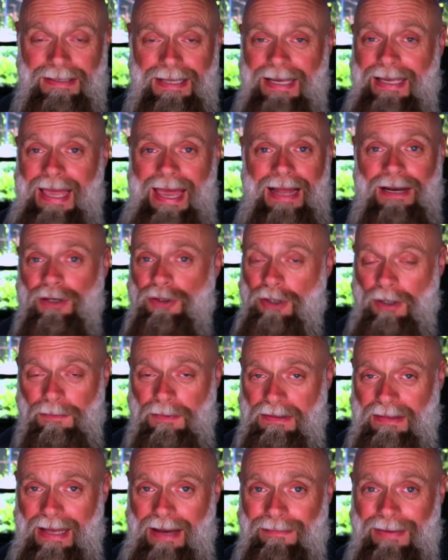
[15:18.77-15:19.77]
They can't
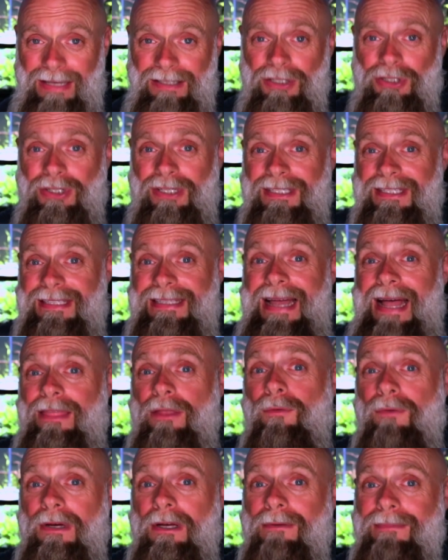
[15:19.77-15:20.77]
interpret that message because it's not the
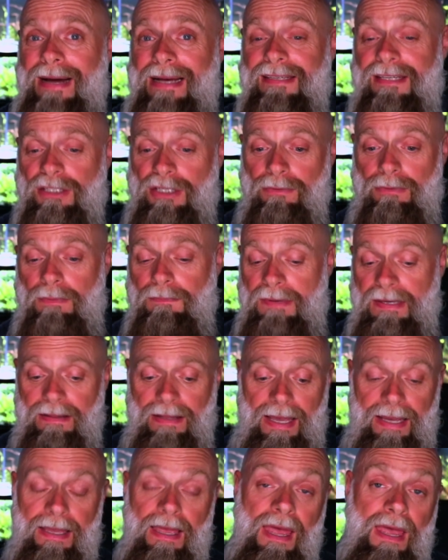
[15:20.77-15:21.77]
real message. It would be
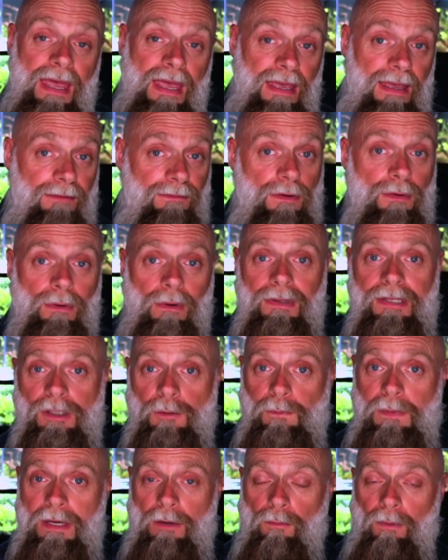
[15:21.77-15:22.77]
like if you only
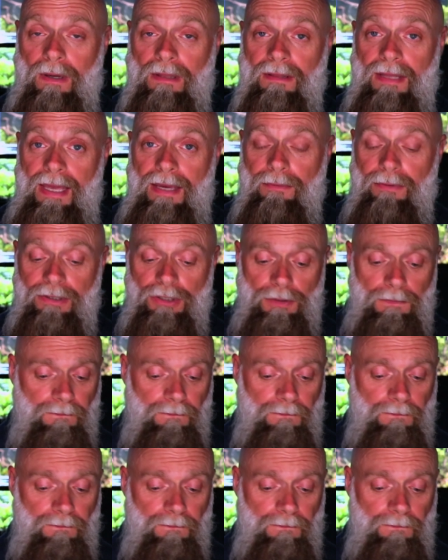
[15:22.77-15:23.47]
speak one language,